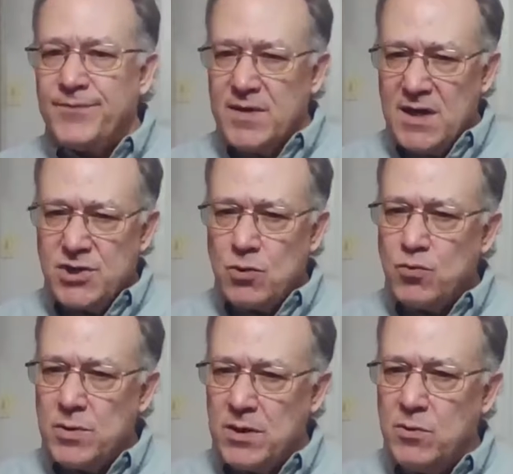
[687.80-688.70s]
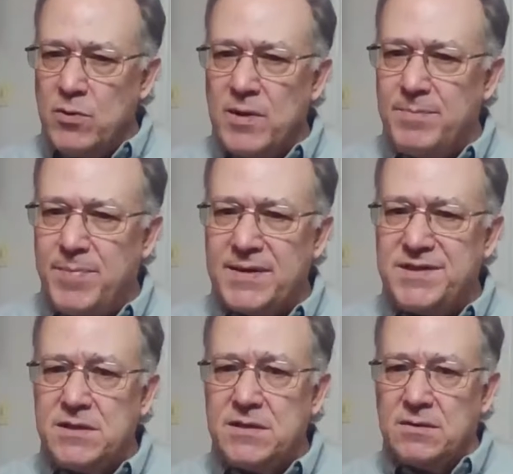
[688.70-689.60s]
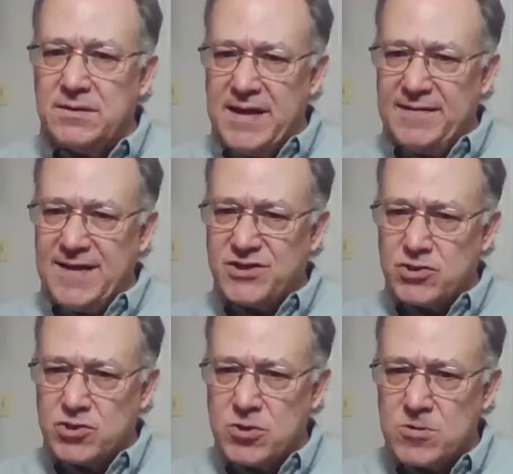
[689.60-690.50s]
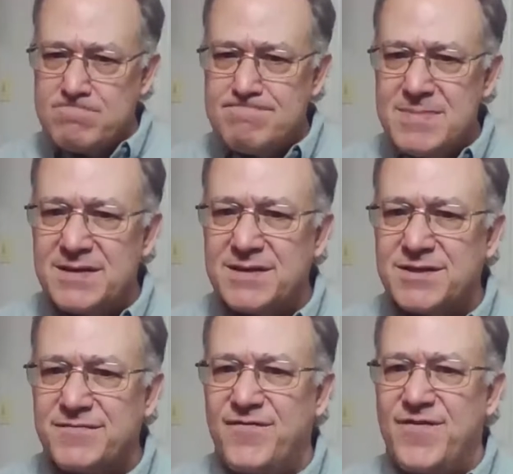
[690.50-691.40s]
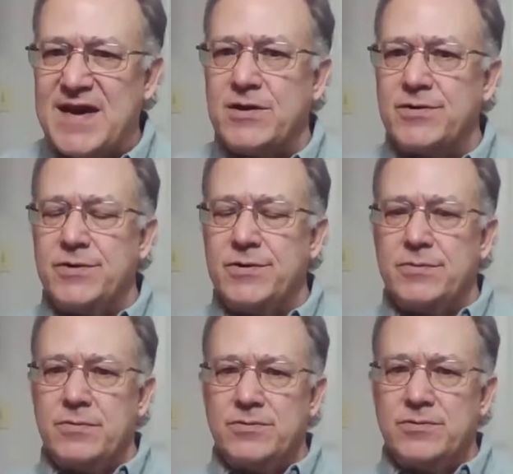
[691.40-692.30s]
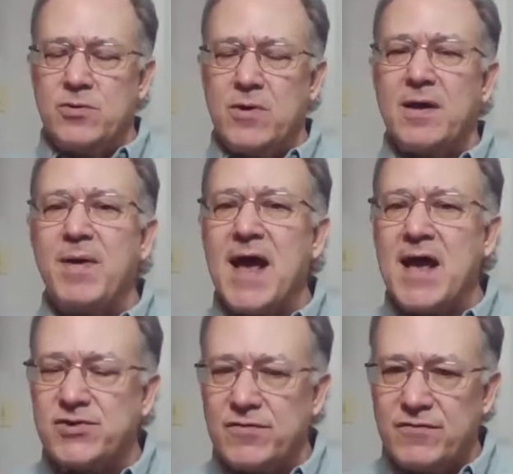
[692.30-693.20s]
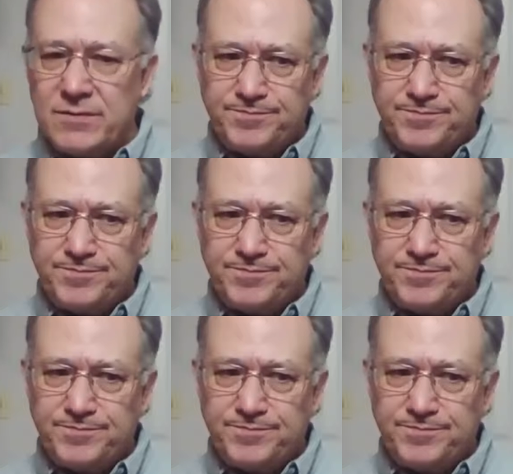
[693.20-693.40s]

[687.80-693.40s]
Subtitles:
That's a really, really big deal, and that's a tremendous value to Onpassive.